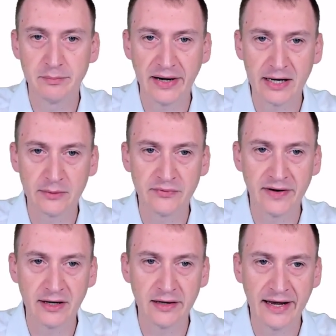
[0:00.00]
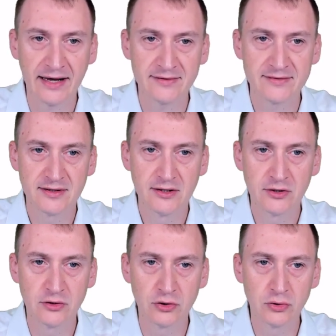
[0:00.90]
backup file has
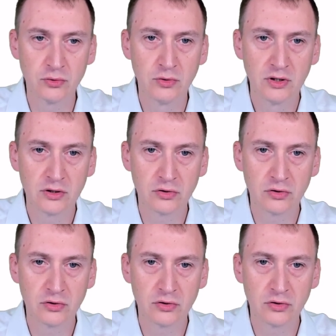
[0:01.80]
no